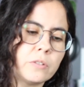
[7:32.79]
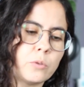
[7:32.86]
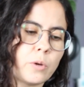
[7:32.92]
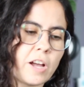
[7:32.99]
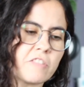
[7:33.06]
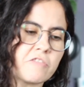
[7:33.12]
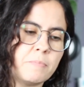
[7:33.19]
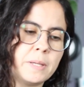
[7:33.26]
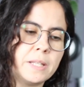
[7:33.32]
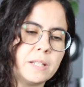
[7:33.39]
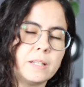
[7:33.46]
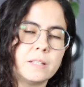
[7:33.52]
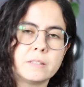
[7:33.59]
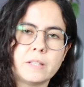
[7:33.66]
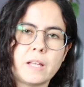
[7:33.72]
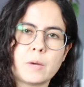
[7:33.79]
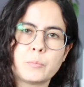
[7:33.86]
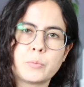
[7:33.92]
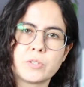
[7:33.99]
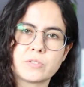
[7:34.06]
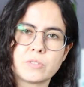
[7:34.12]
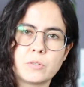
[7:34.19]
you have been in the
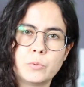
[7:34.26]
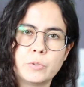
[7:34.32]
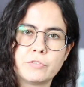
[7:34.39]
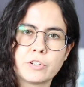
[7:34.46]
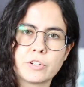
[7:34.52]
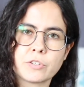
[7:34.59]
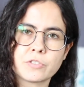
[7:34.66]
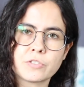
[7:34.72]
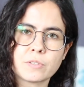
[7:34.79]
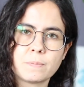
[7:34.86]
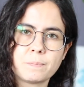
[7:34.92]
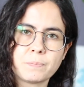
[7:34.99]
Empress in reverse.